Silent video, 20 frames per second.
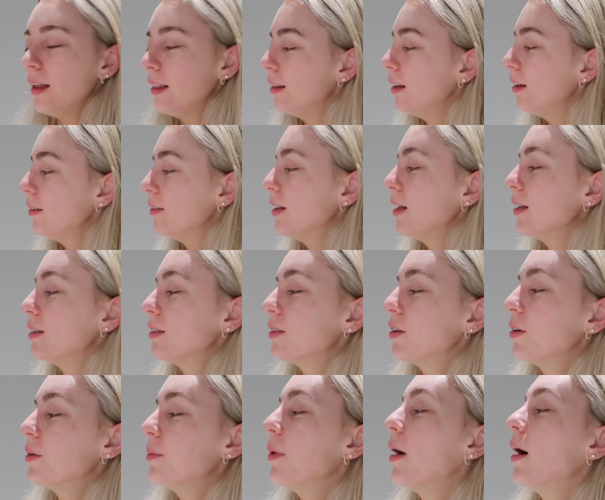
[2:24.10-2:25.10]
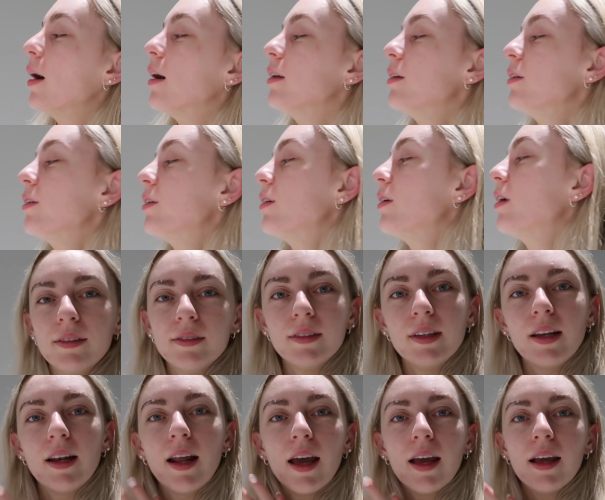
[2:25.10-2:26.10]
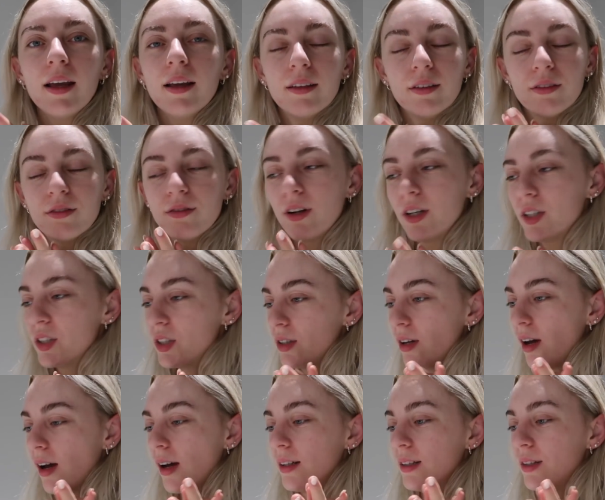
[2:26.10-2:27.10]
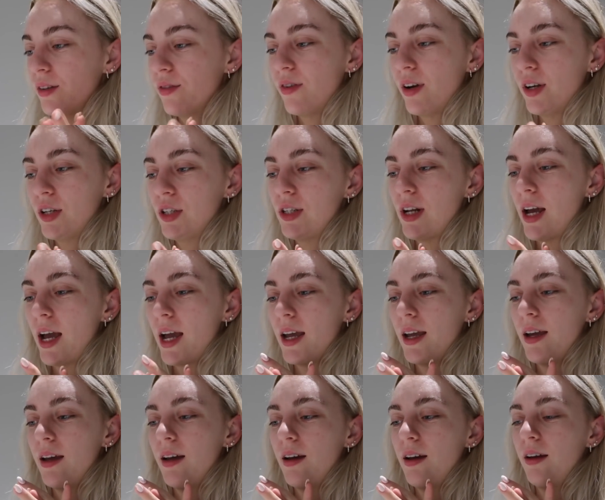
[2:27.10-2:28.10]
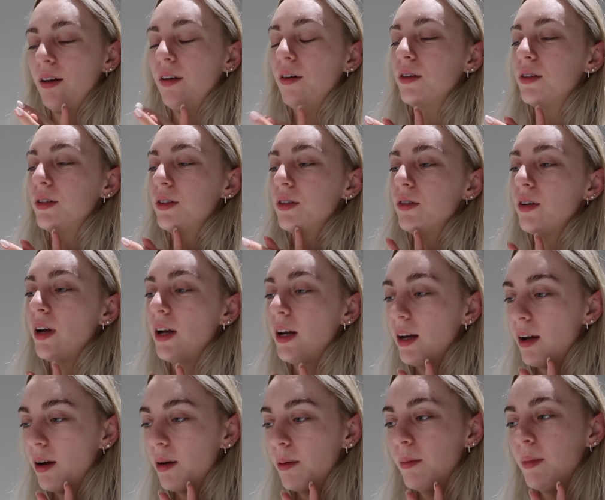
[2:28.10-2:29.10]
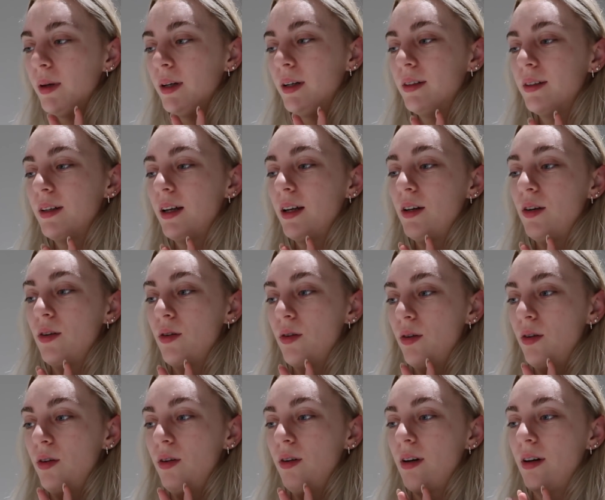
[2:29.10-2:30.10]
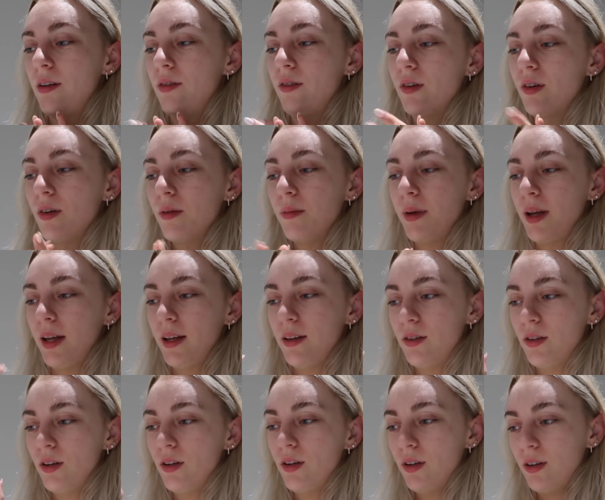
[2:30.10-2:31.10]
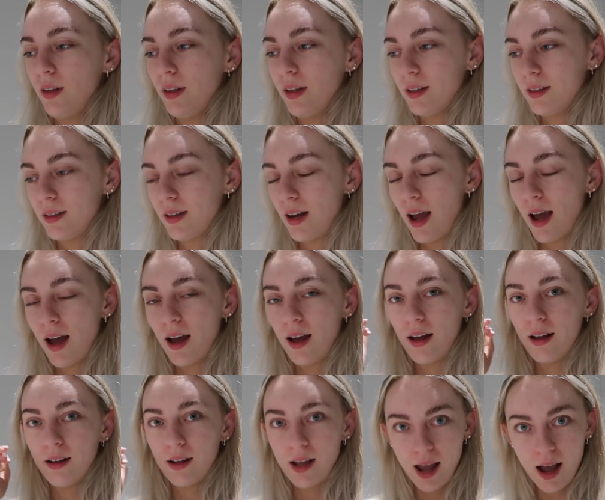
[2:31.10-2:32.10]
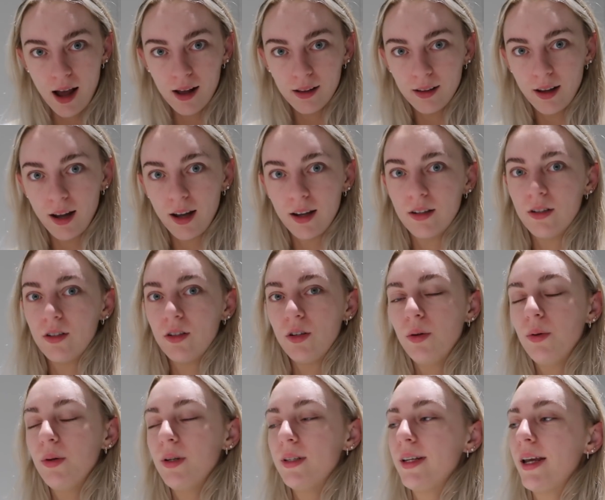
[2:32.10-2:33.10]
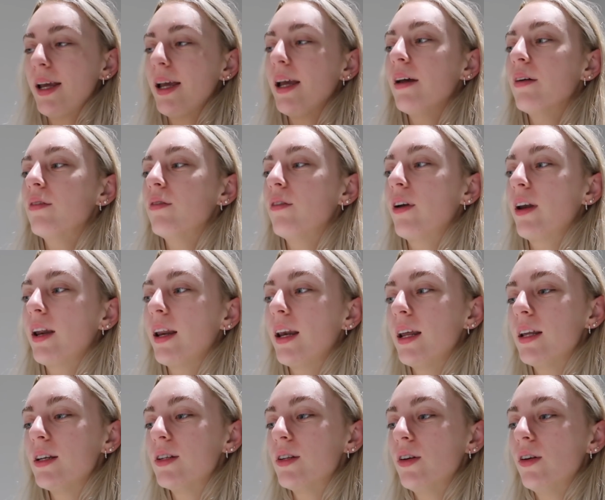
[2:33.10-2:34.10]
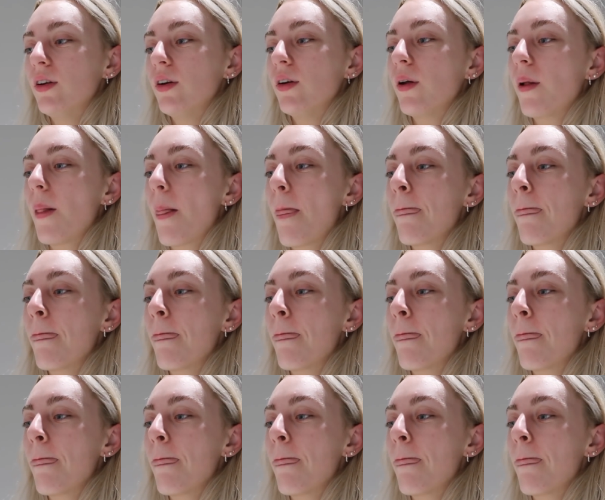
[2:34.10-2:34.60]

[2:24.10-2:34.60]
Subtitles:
I love that so much. Today is a fresh start, it's a fresh day. I got straight up because I know I've got my to-do list outlined to a T of what I need to do.